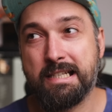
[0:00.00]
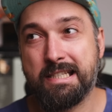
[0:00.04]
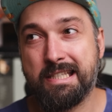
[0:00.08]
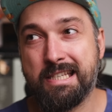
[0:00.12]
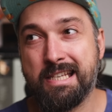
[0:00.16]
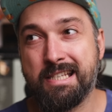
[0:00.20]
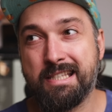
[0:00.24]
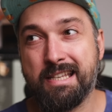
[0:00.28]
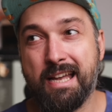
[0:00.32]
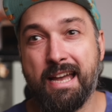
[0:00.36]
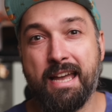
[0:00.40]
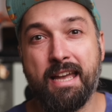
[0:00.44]

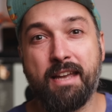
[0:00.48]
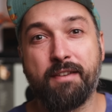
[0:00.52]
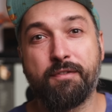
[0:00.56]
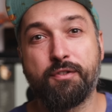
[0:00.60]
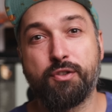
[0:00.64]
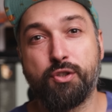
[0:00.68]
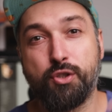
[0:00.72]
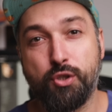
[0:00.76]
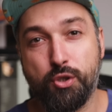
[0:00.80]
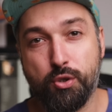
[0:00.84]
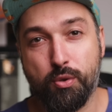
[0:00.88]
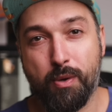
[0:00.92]
since I have
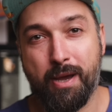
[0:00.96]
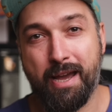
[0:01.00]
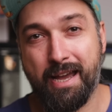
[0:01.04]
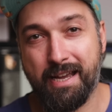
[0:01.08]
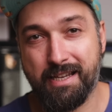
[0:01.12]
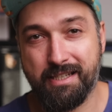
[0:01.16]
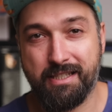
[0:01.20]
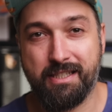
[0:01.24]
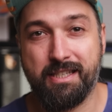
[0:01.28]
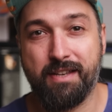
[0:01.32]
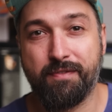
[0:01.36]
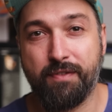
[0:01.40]
two
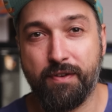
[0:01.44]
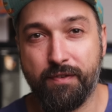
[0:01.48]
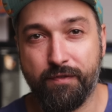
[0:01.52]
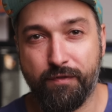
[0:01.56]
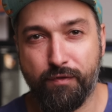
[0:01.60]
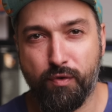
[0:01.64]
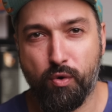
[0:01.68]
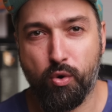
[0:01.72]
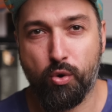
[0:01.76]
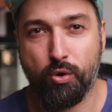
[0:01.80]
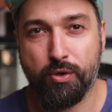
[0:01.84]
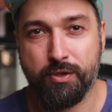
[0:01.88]
A7
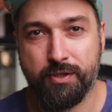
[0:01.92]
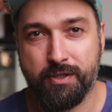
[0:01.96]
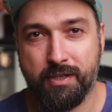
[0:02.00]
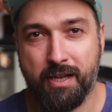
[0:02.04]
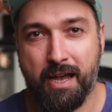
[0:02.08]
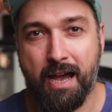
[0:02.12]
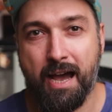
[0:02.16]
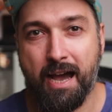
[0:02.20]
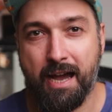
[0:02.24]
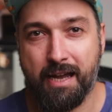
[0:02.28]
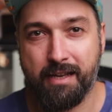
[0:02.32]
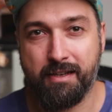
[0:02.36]
IVs,
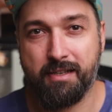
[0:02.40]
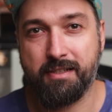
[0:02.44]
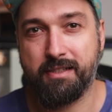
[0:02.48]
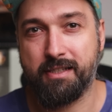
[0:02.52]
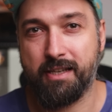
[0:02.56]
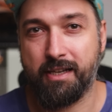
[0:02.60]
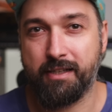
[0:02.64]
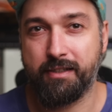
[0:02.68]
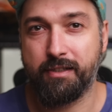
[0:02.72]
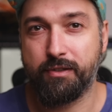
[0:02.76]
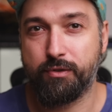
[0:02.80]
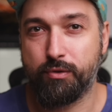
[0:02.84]
I
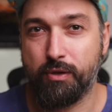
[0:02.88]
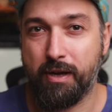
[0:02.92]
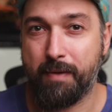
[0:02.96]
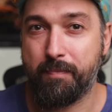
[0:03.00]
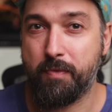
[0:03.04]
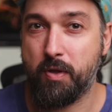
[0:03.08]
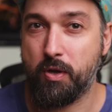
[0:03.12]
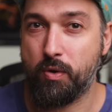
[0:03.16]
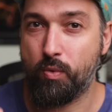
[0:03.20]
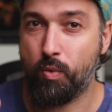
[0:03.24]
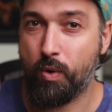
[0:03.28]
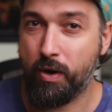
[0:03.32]
decided to
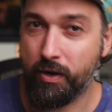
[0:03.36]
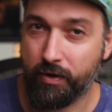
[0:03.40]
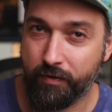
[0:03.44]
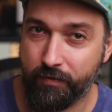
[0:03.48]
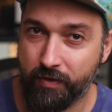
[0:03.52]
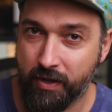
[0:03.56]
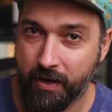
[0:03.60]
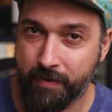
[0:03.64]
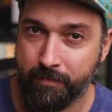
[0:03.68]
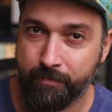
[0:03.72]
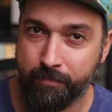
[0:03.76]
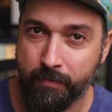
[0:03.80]
update one of
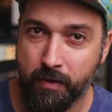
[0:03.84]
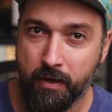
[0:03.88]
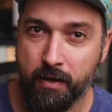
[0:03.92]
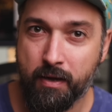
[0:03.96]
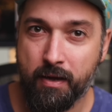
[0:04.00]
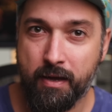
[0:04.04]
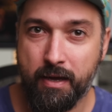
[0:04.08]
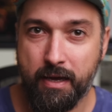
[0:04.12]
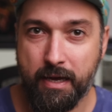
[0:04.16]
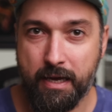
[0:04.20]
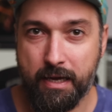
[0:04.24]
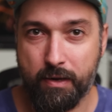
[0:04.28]
them,
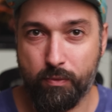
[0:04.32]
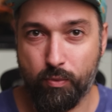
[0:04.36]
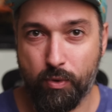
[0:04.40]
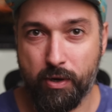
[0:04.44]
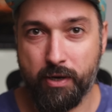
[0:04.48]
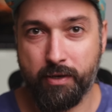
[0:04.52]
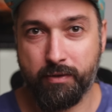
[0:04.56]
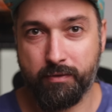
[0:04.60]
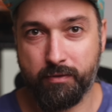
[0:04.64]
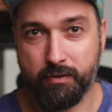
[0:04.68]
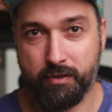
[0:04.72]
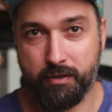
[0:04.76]
and
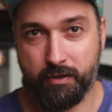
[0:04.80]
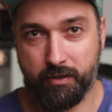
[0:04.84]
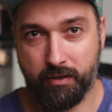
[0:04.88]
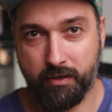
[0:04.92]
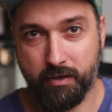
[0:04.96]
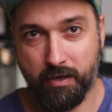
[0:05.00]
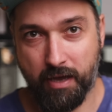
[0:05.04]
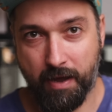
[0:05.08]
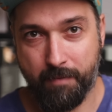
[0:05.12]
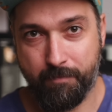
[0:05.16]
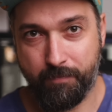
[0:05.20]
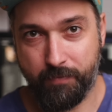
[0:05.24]
one
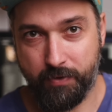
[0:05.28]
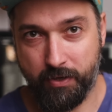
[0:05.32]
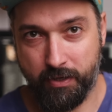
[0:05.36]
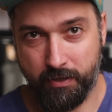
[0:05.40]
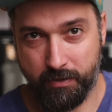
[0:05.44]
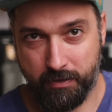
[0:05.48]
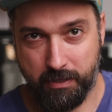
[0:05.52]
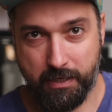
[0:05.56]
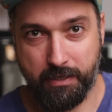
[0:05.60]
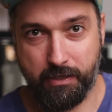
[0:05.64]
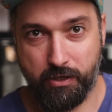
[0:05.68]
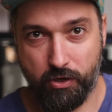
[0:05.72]
kept
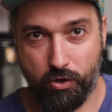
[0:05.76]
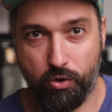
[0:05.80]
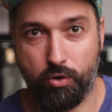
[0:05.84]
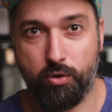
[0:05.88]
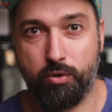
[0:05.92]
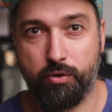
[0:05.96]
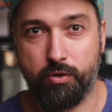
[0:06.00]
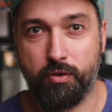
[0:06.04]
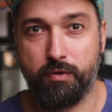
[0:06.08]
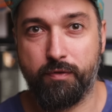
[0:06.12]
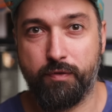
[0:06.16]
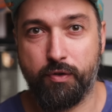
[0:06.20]
in like the
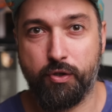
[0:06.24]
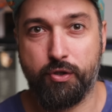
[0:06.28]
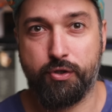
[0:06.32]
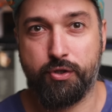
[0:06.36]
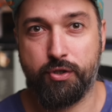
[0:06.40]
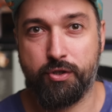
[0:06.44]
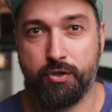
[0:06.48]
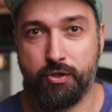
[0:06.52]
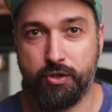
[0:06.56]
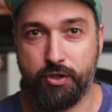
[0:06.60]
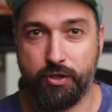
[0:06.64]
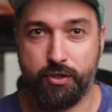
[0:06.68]
older
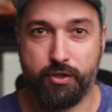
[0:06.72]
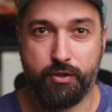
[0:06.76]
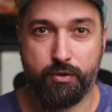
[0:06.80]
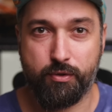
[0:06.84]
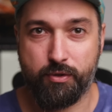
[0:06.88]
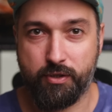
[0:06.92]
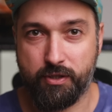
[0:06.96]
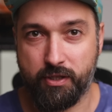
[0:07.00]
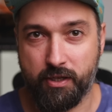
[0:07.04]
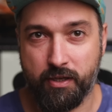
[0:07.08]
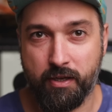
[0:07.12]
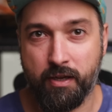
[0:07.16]
version just to
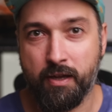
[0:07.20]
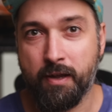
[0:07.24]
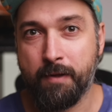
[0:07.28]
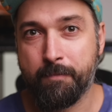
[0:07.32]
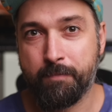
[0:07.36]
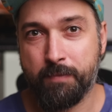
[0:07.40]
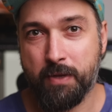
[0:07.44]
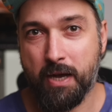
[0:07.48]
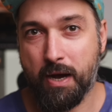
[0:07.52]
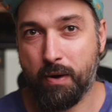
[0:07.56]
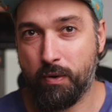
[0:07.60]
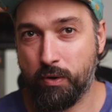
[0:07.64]
see
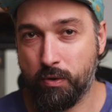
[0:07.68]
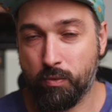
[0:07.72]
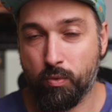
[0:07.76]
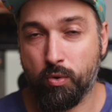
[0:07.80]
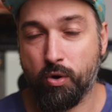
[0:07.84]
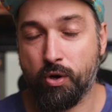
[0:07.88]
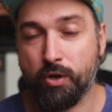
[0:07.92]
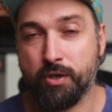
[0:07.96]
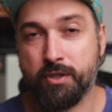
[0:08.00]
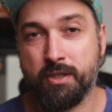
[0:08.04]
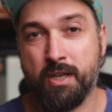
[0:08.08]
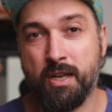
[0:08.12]
how it
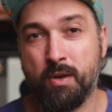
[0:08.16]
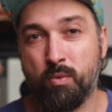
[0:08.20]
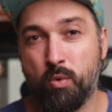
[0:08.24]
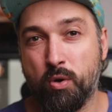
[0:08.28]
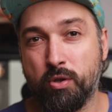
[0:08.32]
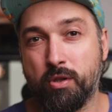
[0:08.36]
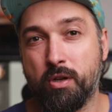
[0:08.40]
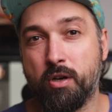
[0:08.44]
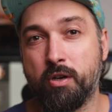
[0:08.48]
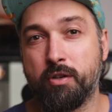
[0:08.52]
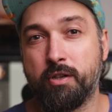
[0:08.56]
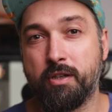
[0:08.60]
works and
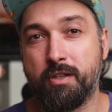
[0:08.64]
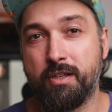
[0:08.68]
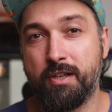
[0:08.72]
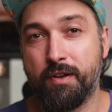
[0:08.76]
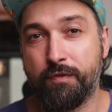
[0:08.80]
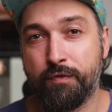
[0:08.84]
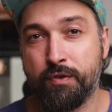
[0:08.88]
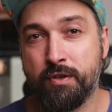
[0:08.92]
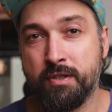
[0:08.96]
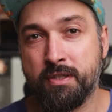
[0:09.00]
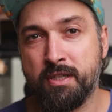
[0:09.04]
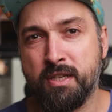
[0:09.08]
what are the
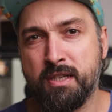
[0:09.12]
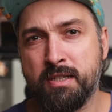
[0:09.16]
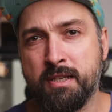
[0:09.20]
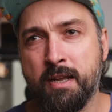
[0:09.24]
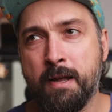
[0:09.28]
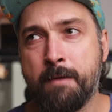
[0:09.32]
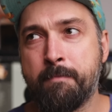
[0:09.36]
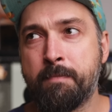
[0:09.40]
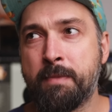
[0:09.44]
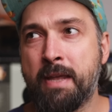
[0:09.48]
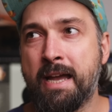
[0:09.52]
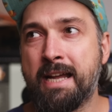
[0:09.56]
differences.
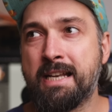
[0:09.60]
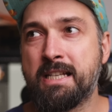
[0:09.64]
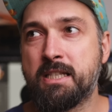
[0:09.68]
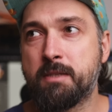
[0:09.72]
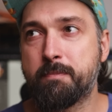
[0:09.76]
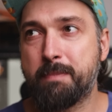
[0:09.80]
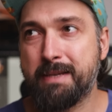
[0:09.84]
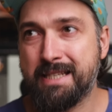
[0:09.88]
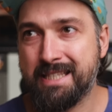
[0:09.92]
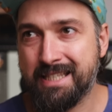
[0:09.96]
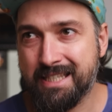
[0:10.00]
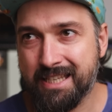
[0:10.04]
And
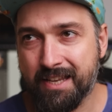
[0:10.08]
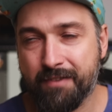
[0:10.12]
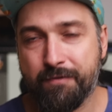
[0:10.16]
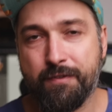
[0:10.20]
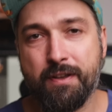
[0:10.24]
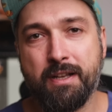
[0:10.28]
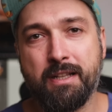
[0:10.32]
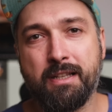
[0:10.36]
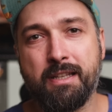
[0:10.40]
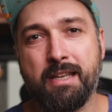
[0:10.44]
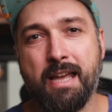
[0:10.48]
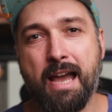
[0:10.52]

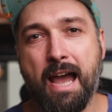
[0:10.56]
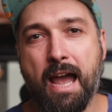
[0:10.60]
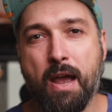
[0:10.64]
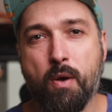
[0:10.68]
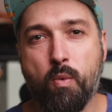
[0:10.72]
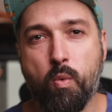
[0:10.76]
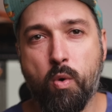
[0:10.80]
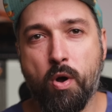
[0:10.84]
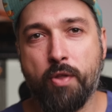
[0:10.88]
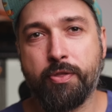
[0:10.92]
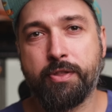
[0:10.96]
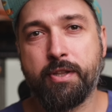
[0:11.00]
specifically, I
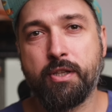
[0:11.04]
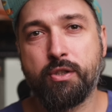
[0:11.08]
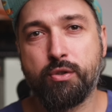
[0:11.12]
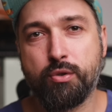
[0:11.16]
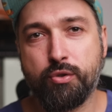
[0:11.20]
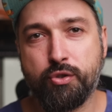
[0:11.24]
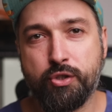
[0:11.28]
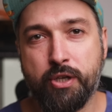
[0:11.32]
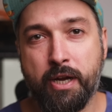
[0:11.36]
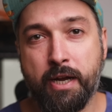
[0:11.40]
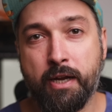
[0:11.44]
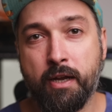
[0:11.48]
wanted to
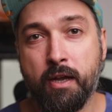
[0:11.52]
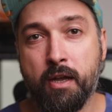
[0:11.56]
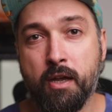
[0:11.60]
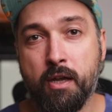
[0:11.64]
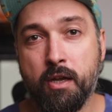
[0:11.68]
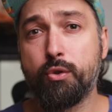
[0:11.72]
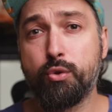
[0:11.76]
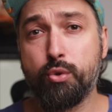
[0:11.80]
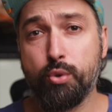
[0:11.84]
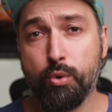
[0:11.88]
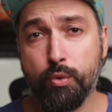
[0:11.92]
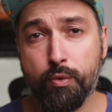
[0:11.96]
check
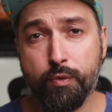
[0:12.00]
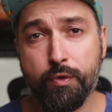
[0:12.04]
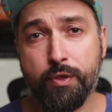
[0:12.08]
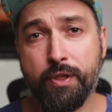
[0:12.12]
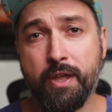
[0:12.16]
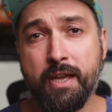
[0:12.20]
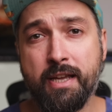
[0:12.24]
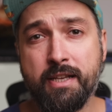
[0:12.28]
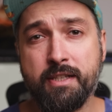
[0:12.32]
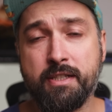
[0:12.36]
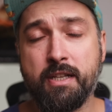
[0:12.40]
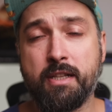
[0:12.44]
two
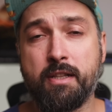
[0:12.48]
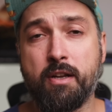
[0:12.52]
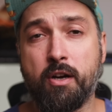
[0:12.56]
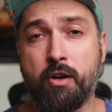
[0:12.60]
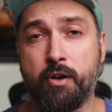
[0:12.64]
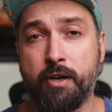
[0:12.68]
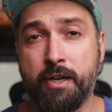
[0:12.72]
things that are